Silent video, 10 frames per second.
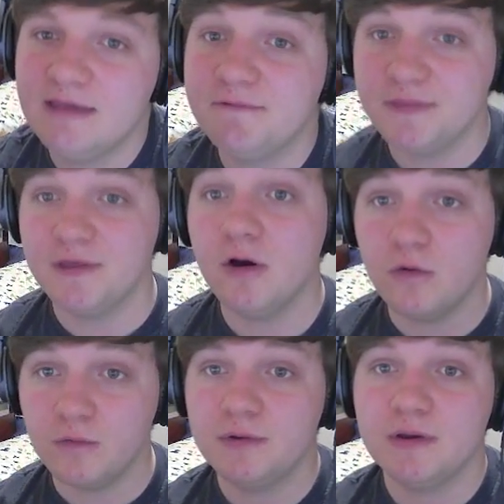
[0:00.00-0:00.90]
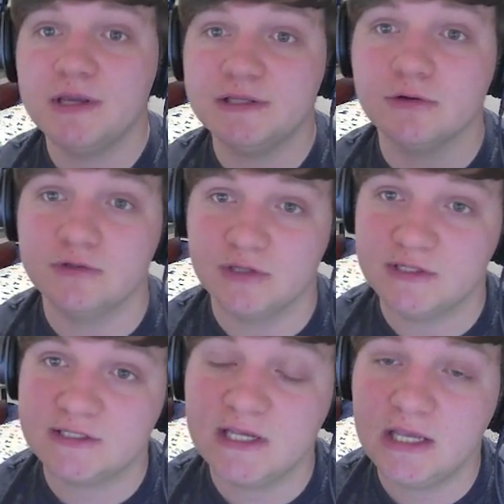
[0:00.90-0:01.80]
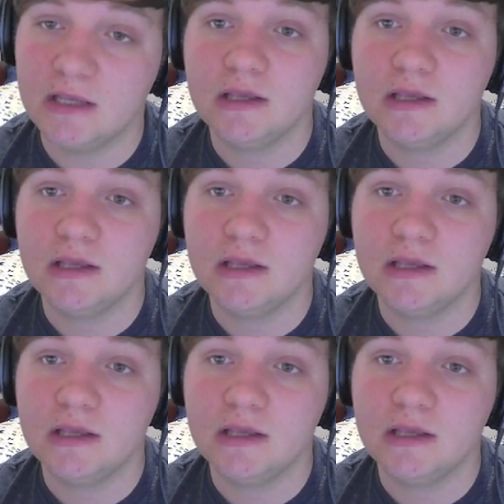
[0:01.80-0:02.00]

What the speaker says: Even though he turns on his king,